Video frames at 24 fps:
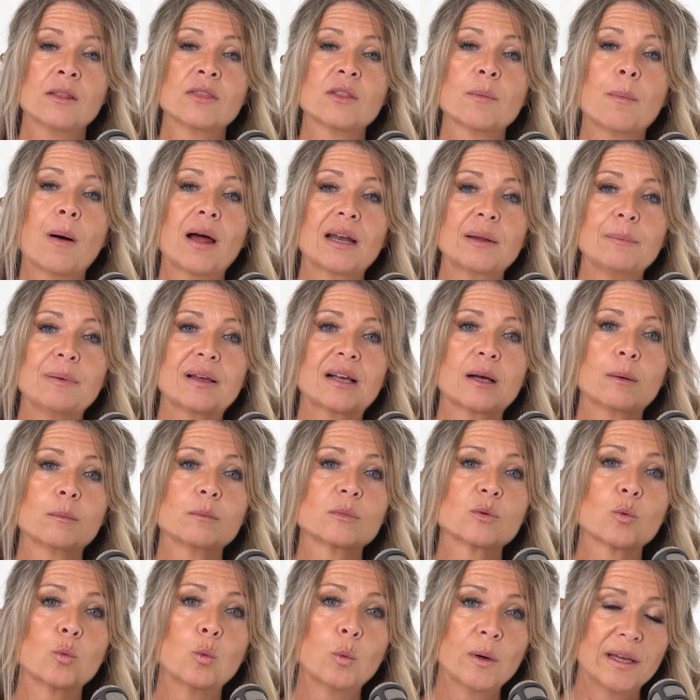The body
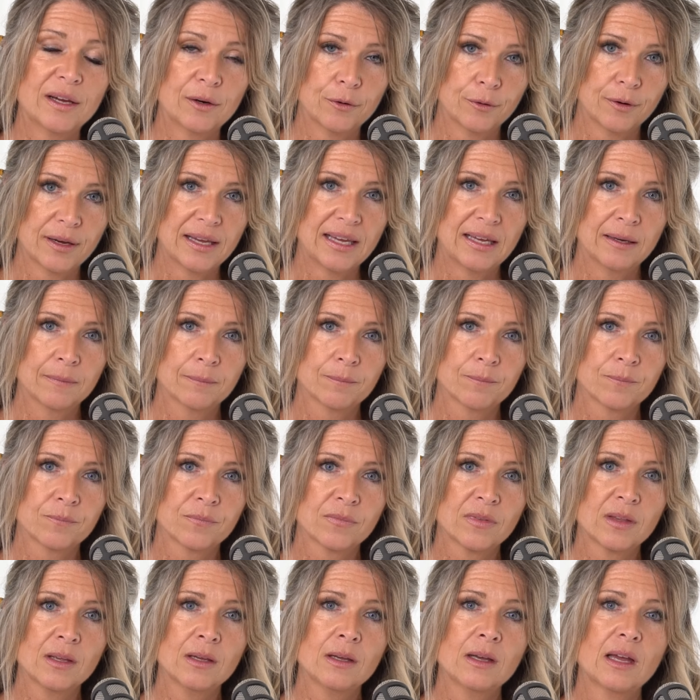becomes weary
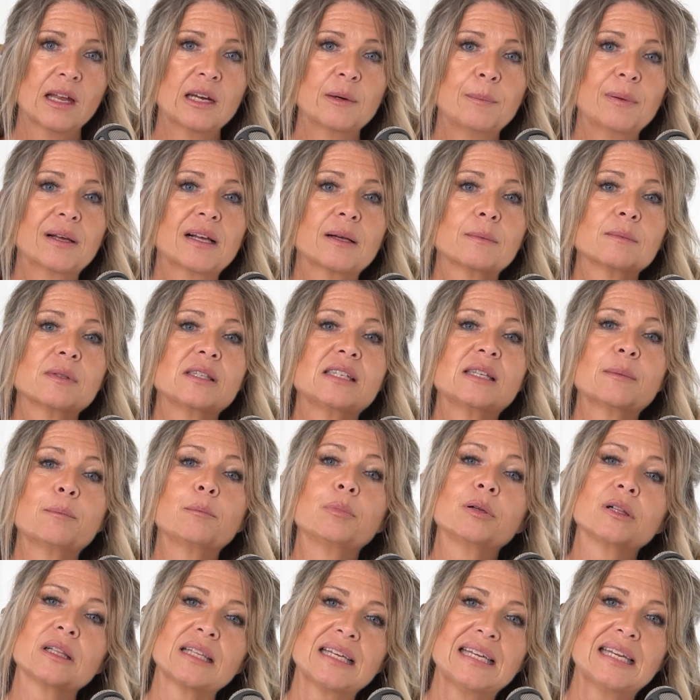and it becomes
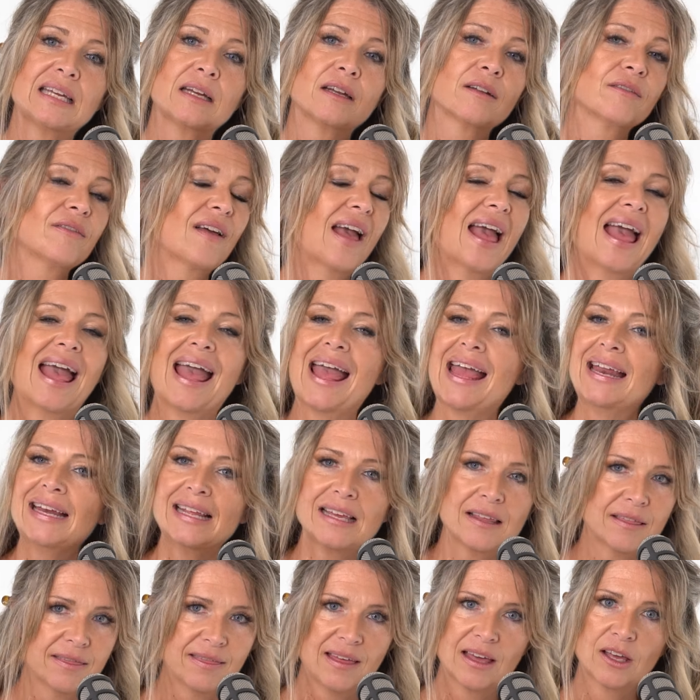depleted of
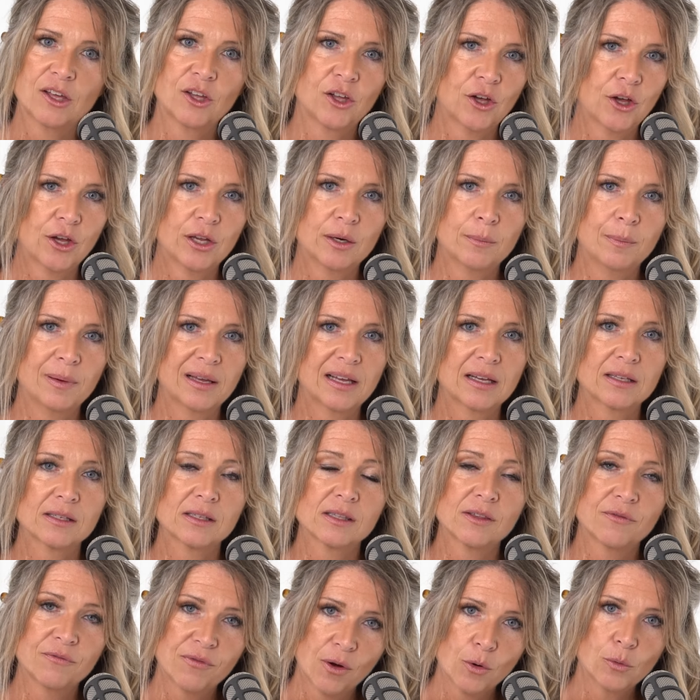anything good because
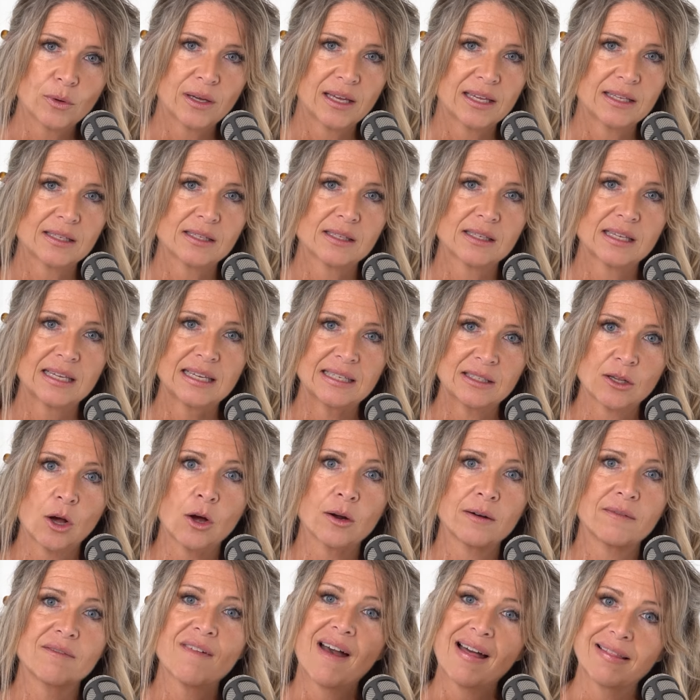the focus is
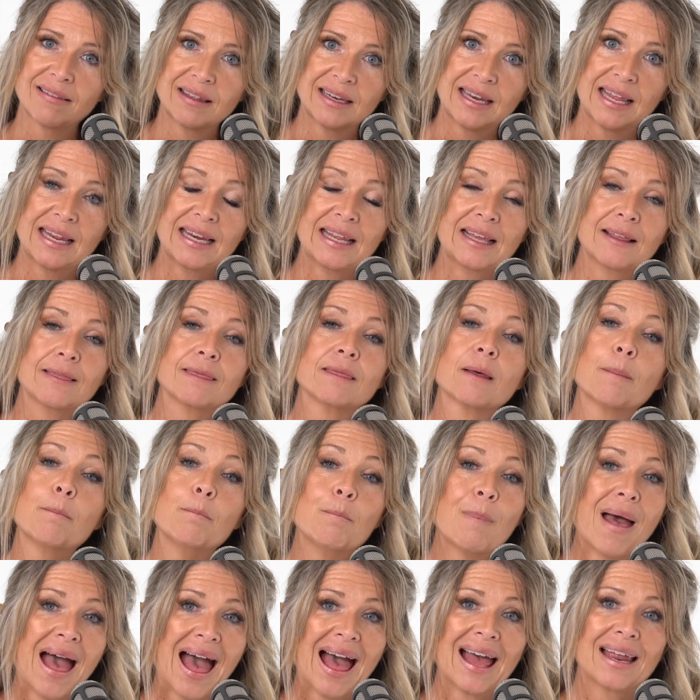on validating the
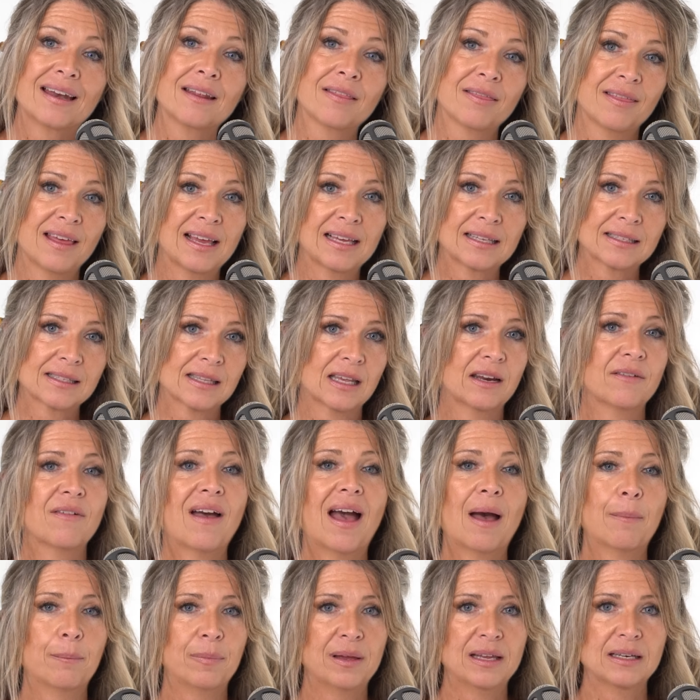bad things that have
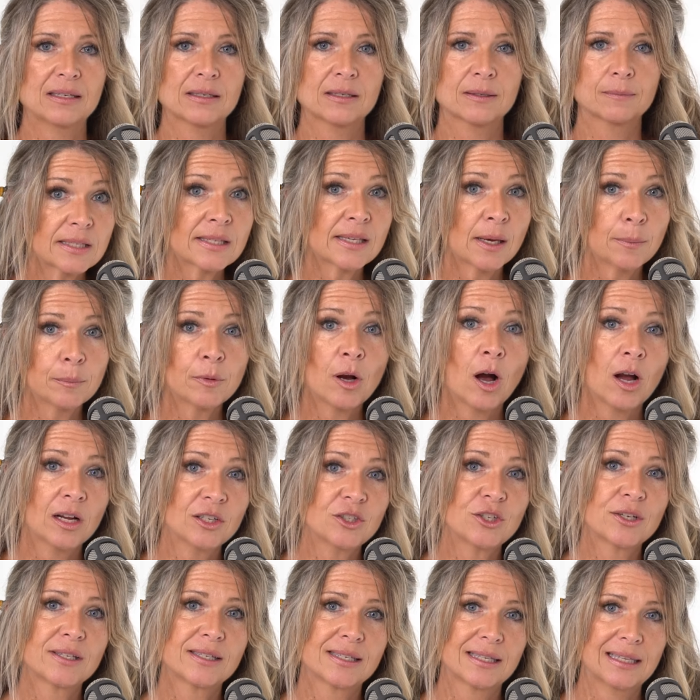happened.
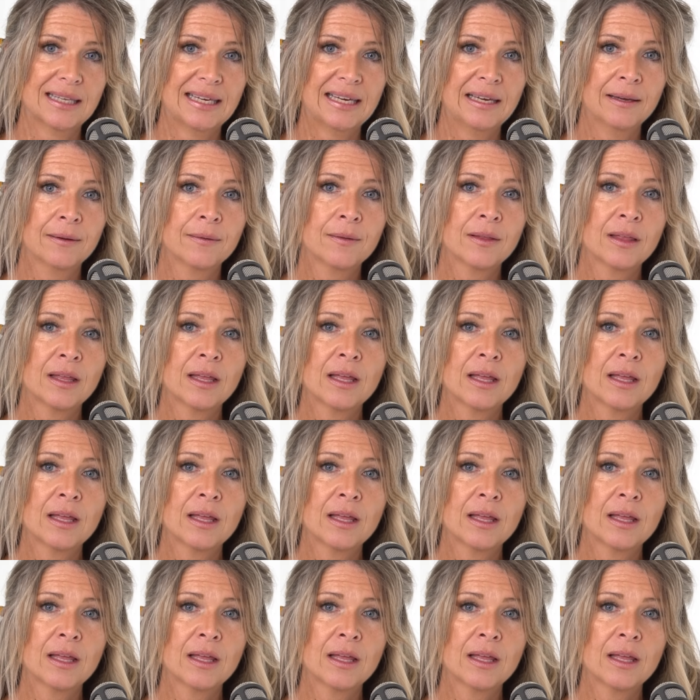Subconsciously,